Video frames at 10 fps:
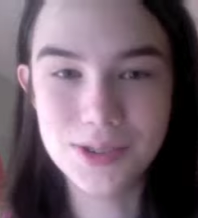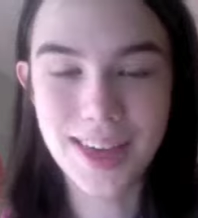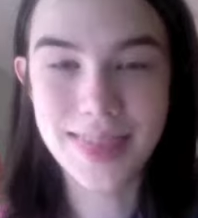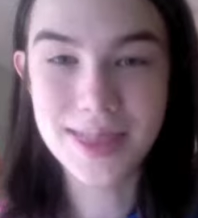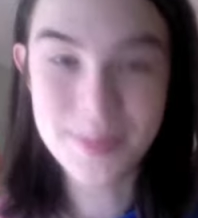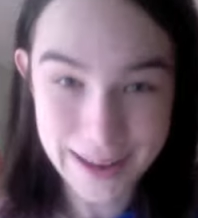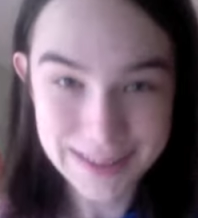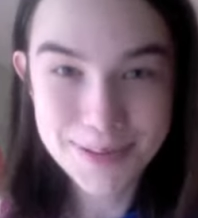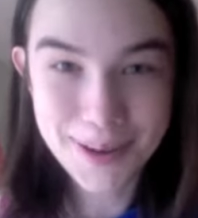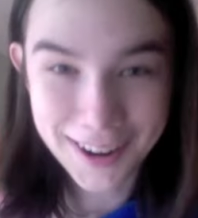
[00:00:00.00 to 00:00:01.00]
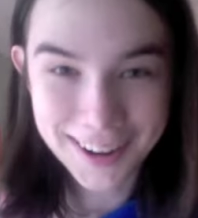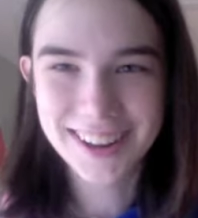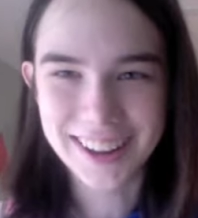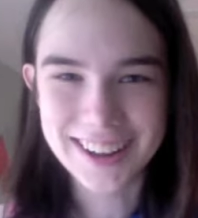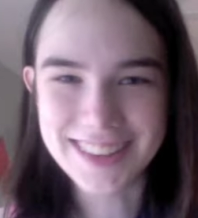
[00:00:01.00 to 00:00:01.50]
And the best part
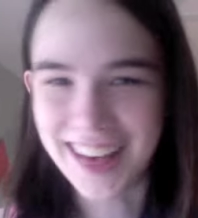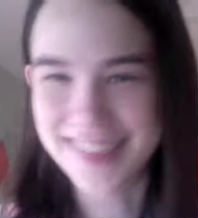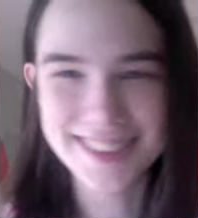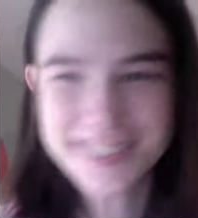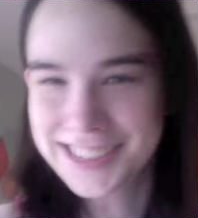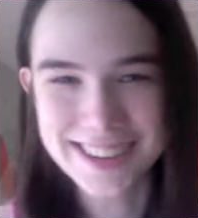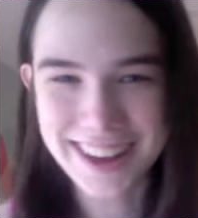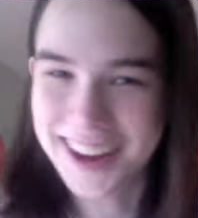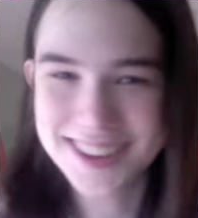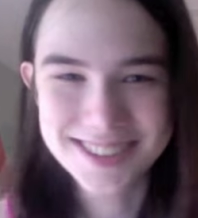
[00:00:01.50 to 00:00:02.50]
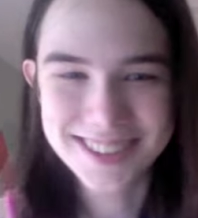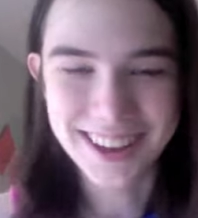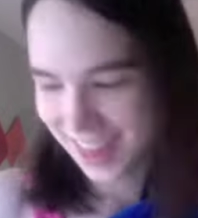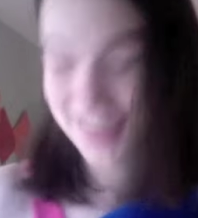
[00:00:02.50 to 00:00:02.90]
is that this isn't any Snuggie.